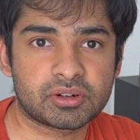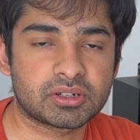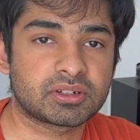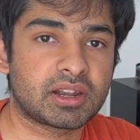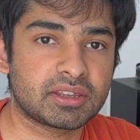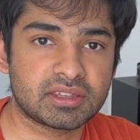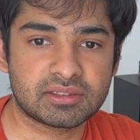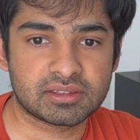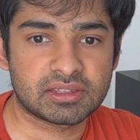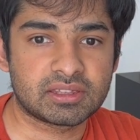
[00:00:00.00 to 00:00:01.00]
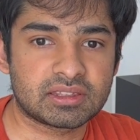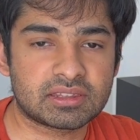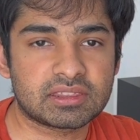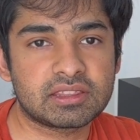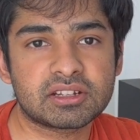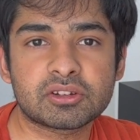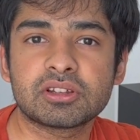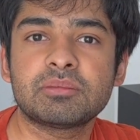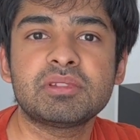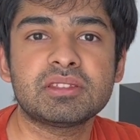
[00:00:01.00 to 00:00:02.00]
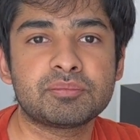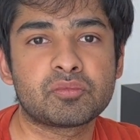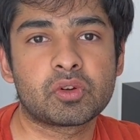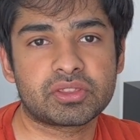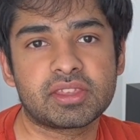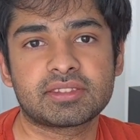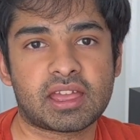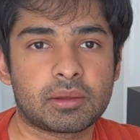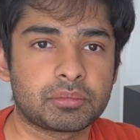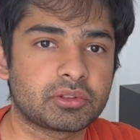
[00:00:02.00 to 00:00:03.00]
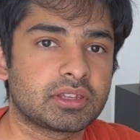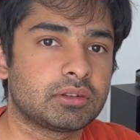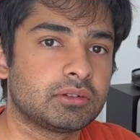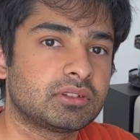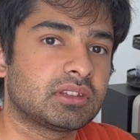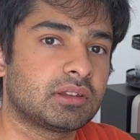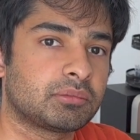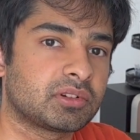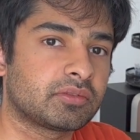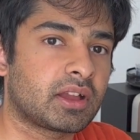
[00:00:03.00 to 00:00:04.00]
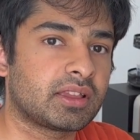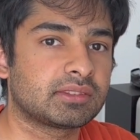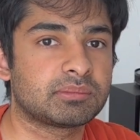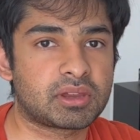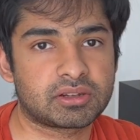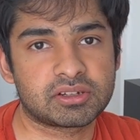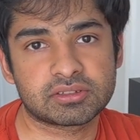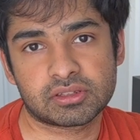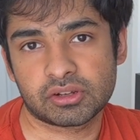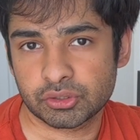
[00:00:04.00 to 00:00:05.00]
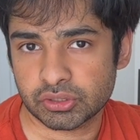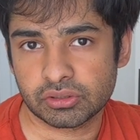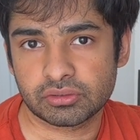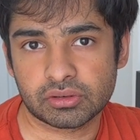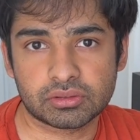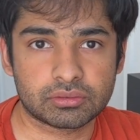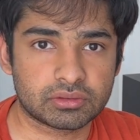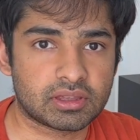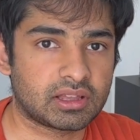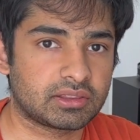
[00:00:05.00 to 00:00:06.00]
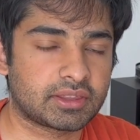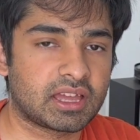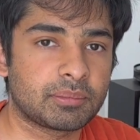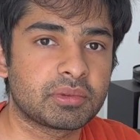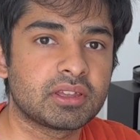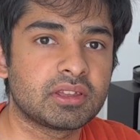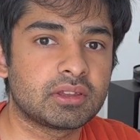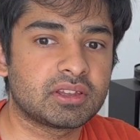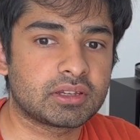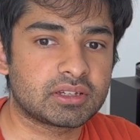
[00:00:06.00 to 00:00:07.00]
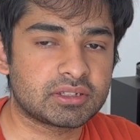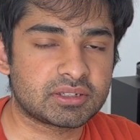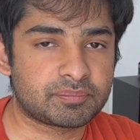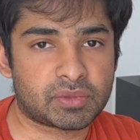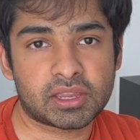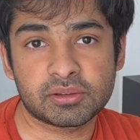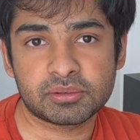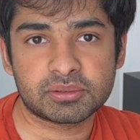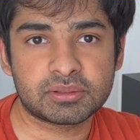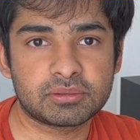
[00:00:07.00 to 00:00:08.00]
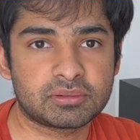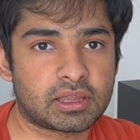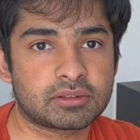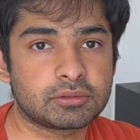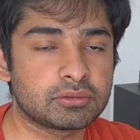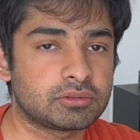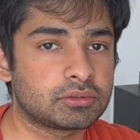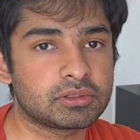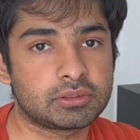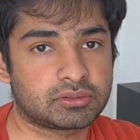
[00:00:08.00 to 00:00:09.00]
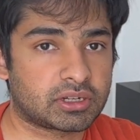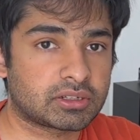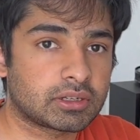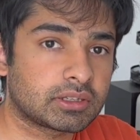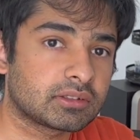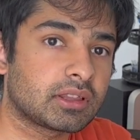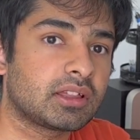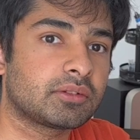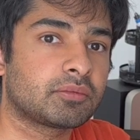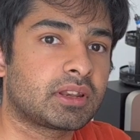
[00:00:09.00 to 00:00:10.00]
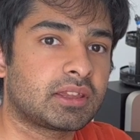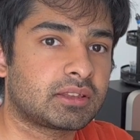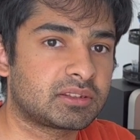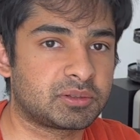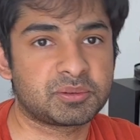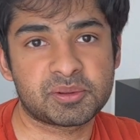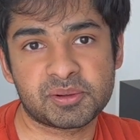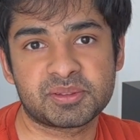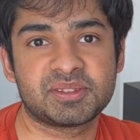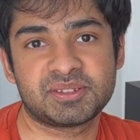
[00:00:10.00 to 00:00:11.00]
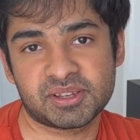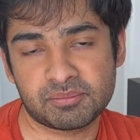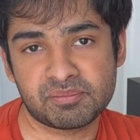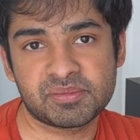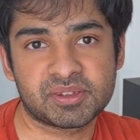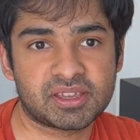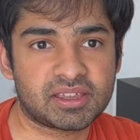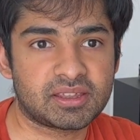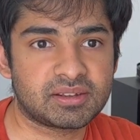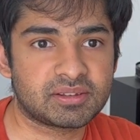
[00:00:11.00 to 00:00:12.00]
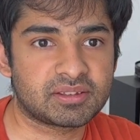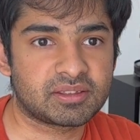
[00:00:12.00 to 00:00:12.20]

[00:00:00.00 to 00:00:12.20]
or running, there could be more things Apple can do to improvise the metrics that are shown through the health app. I usually do strength training a lot when I do go to the gym, and